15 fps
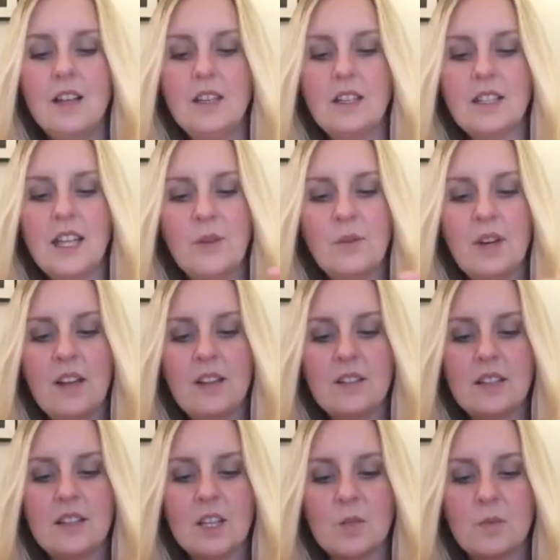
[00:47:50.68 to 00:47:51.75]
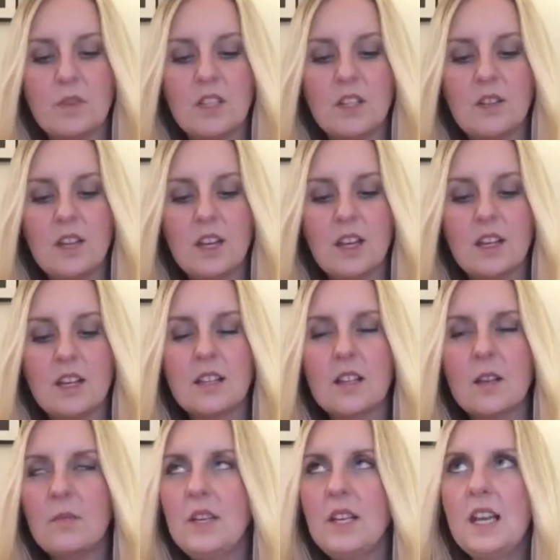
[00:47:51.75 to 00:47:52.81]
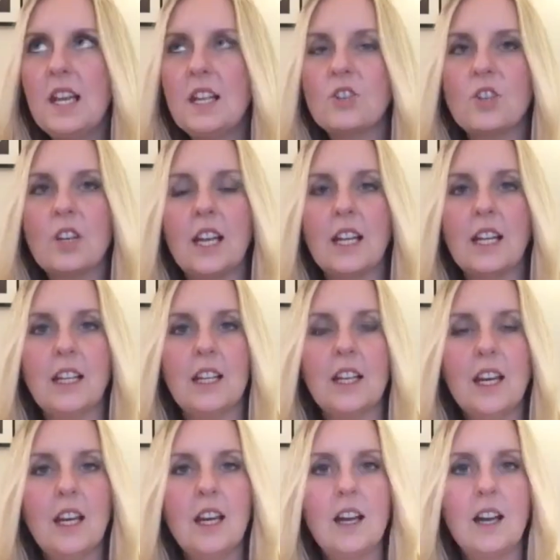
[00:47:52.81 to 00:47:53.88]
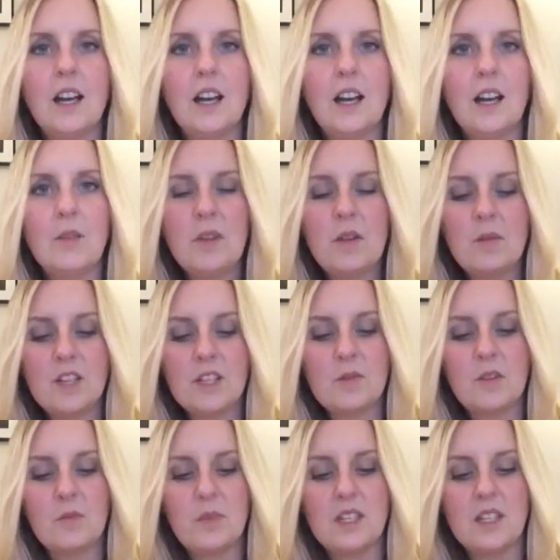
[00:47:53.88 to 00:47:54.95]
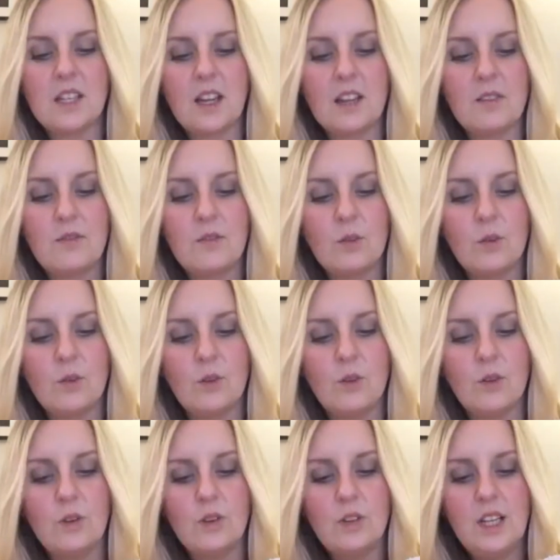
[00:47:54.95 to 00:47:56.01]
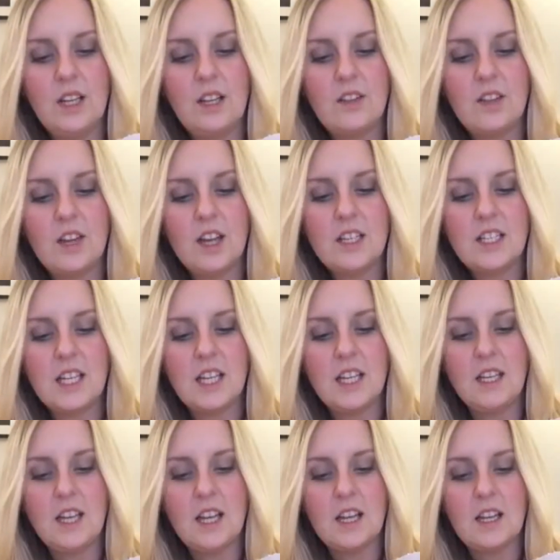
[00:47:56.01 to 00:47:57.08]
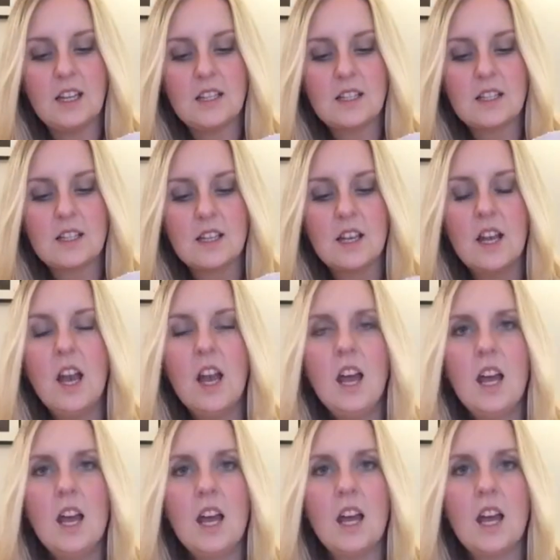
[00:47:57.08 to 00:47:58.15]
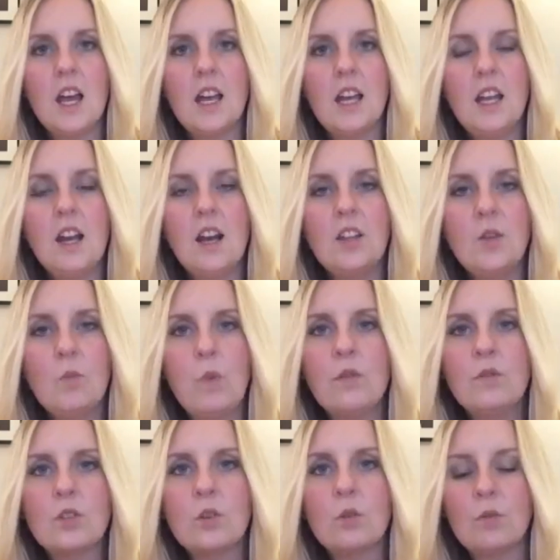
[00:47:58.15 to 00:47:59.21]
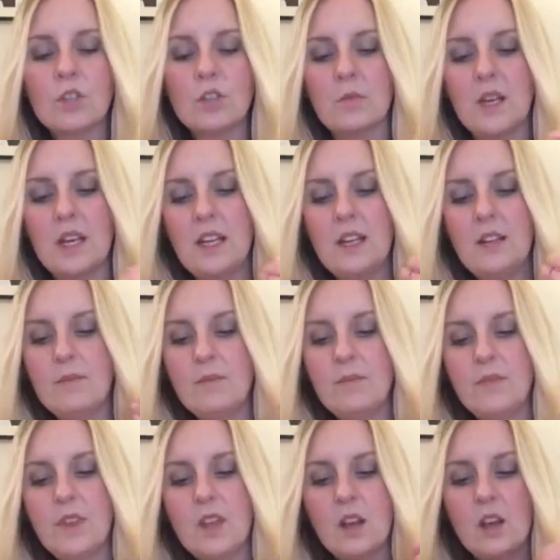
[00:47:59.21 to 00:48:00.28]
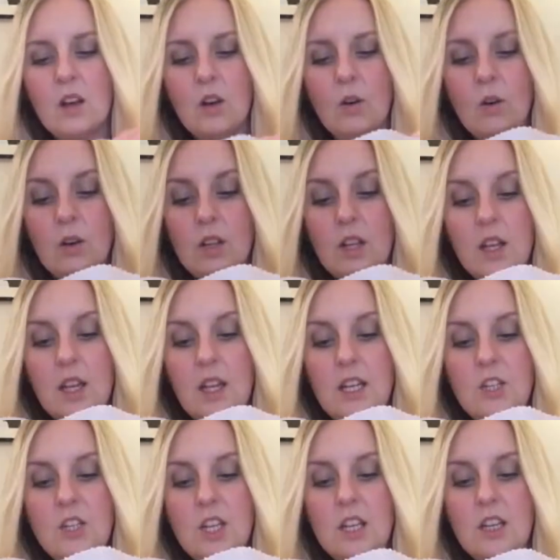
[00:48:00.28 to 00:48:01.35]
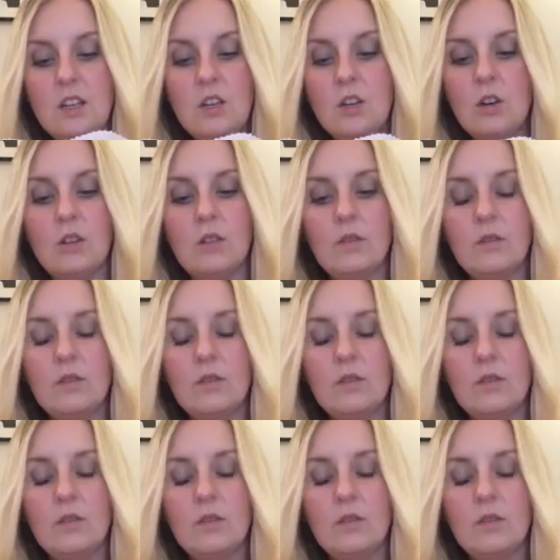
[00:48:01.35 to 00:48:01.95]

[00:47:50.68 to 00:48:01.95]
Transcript: Does anyone else's husband do this? I mean, literally, me and my husband have been together for nearly 13 years. He either won't talk to me, e.g., not